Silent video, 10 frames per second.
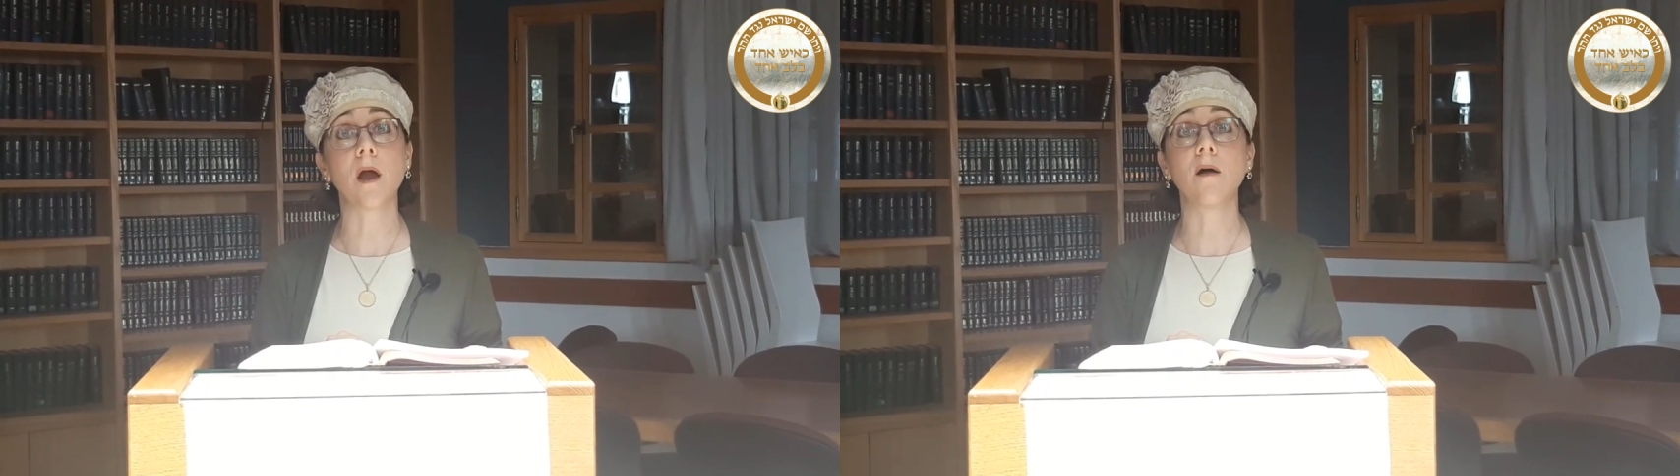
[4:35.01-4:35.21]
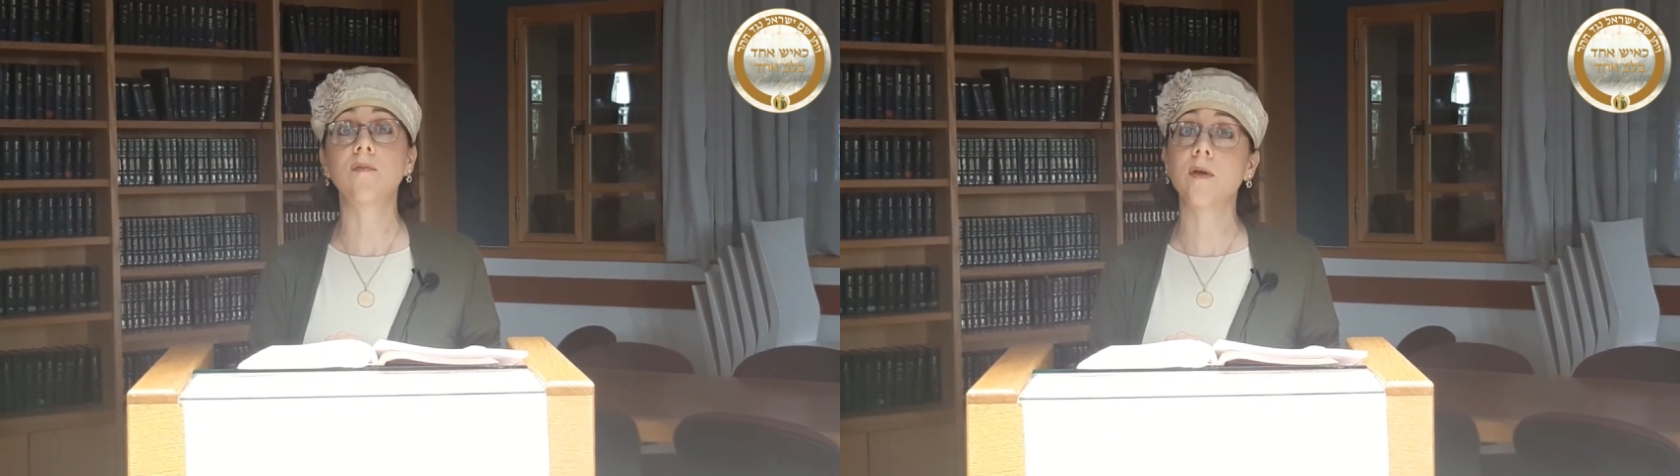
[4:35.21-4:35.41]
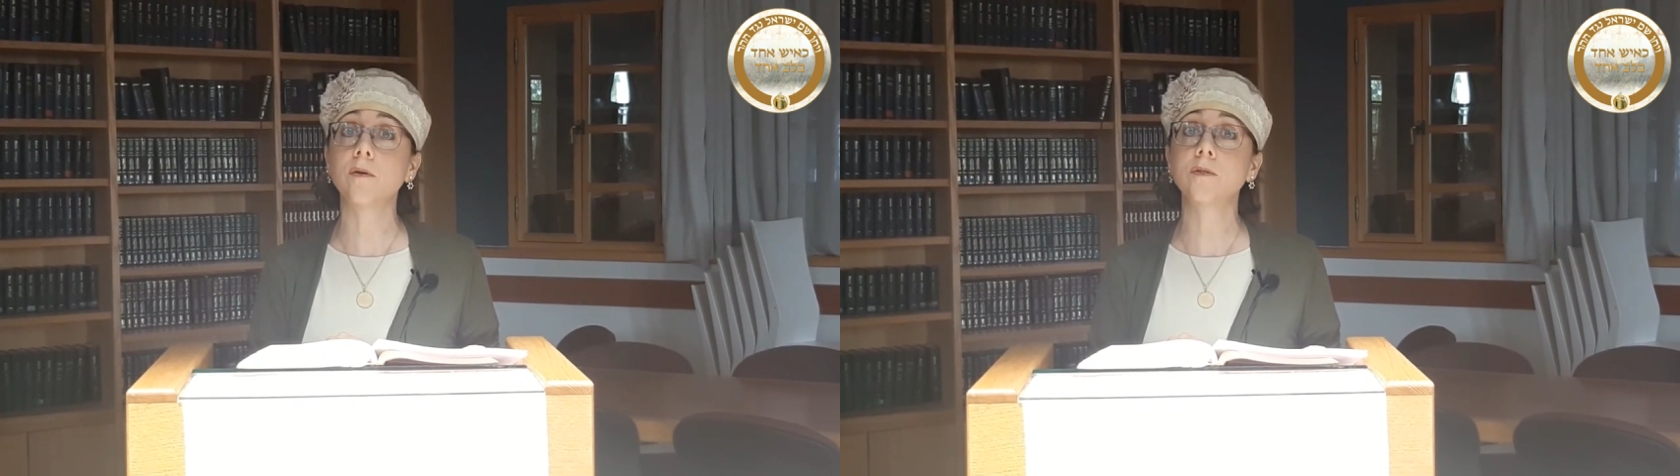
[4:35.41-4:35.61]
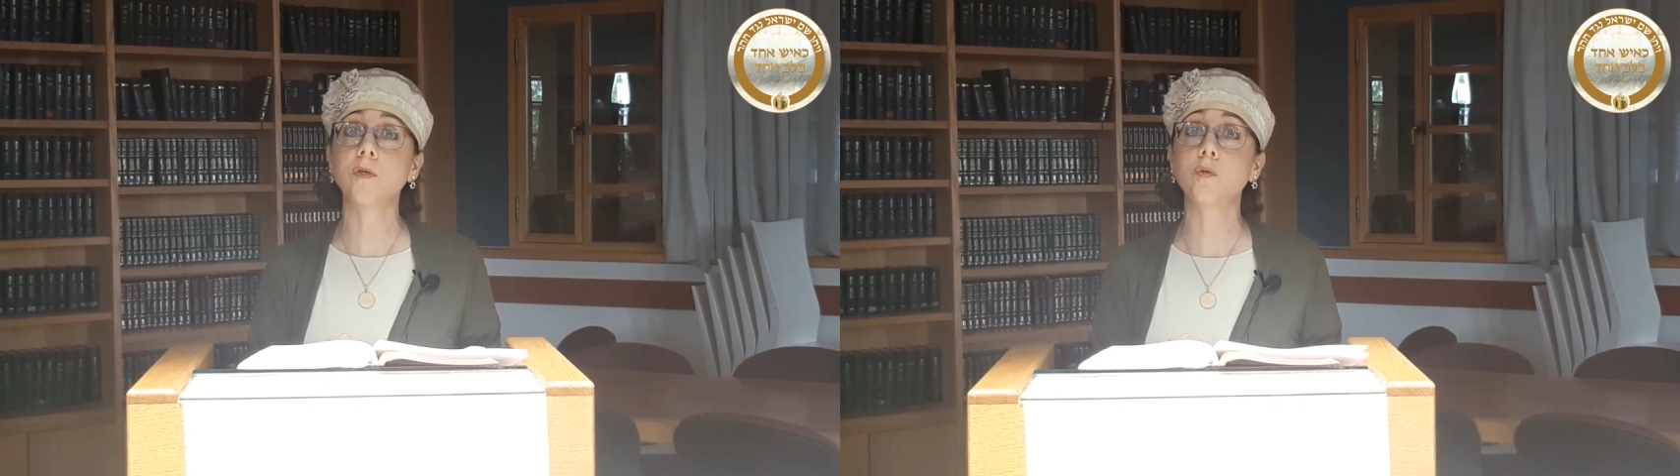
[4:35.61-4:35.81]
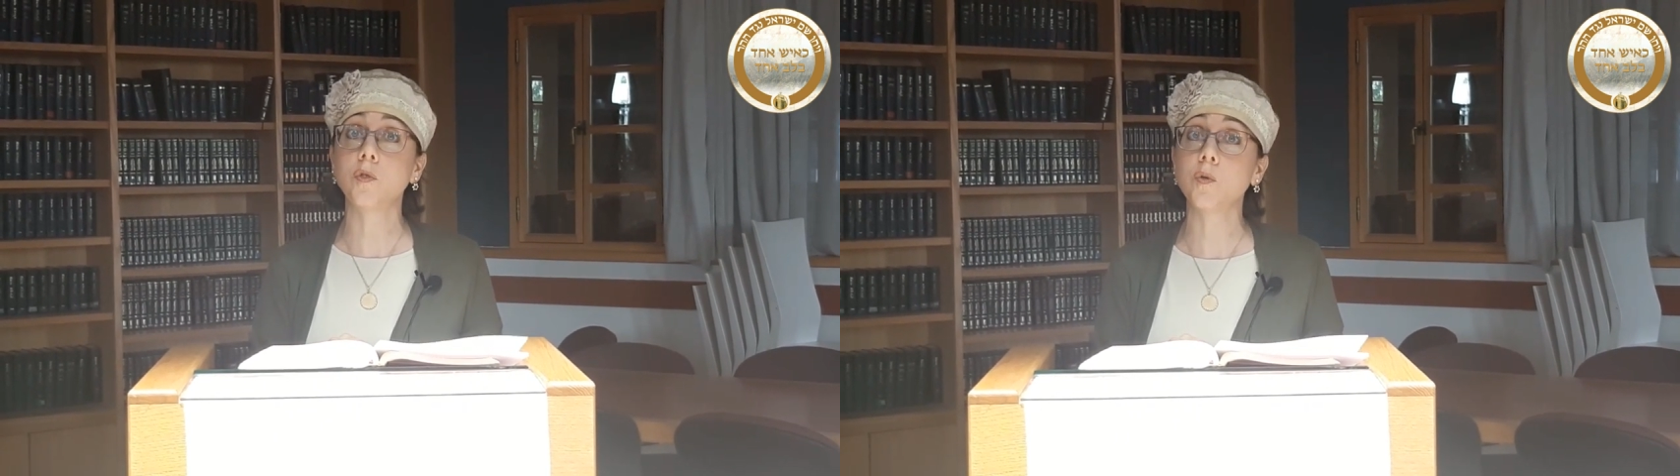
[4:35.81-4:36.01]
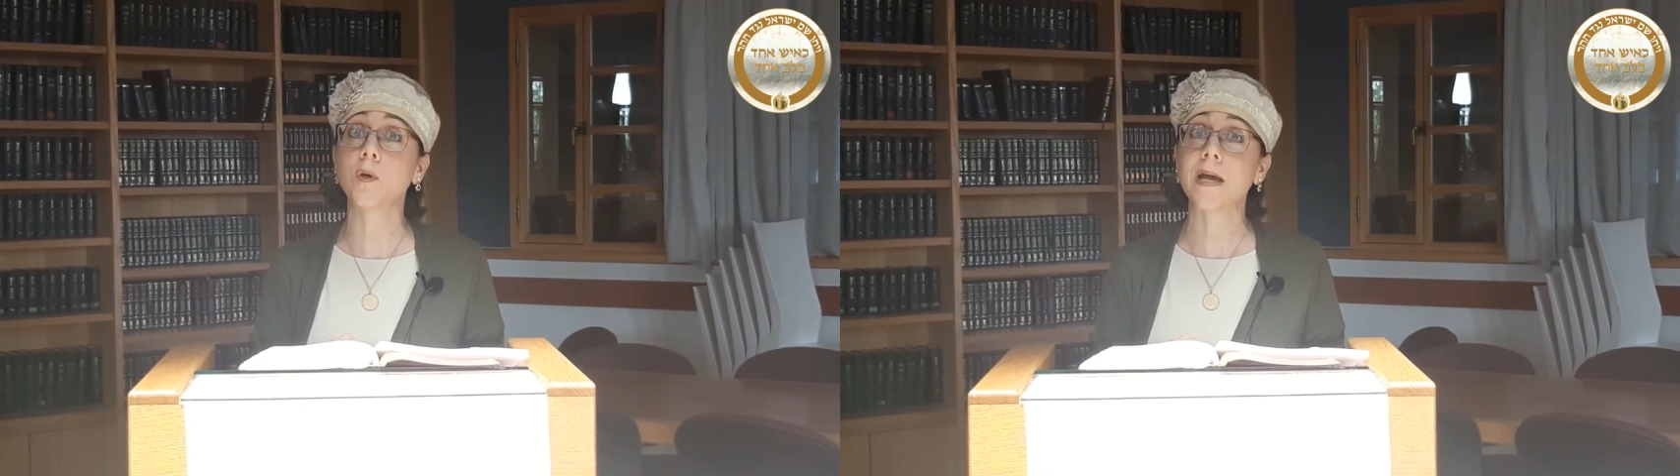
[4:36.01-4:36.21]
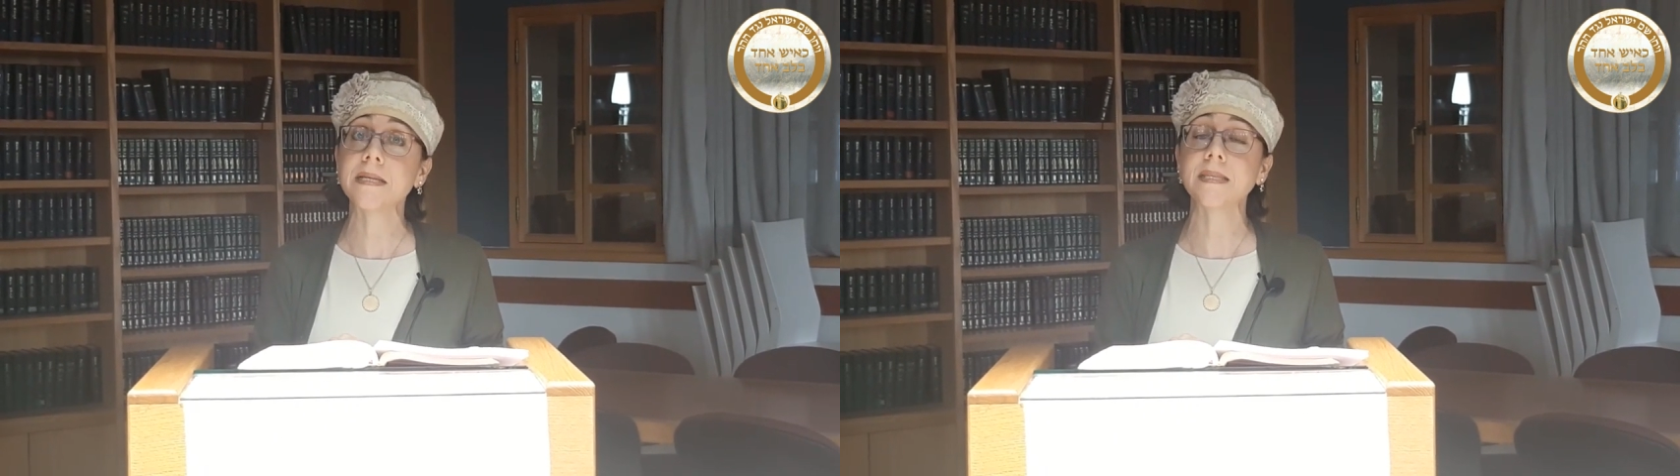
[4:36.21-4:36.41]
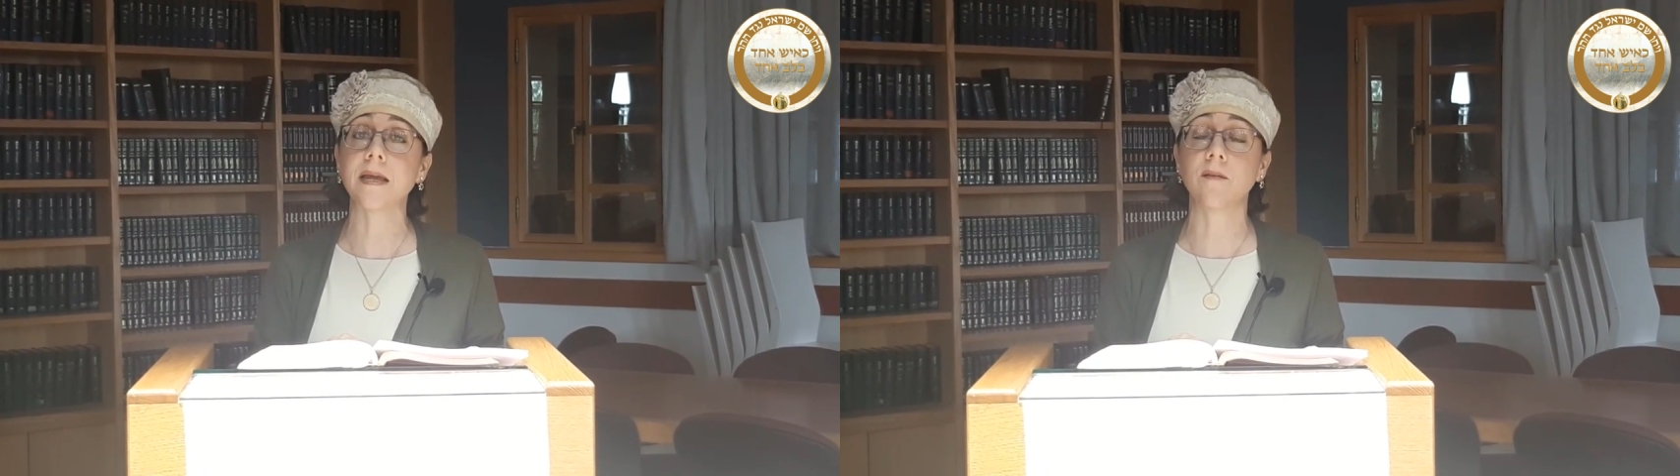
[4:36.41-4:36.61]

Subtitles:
of those who do chesed,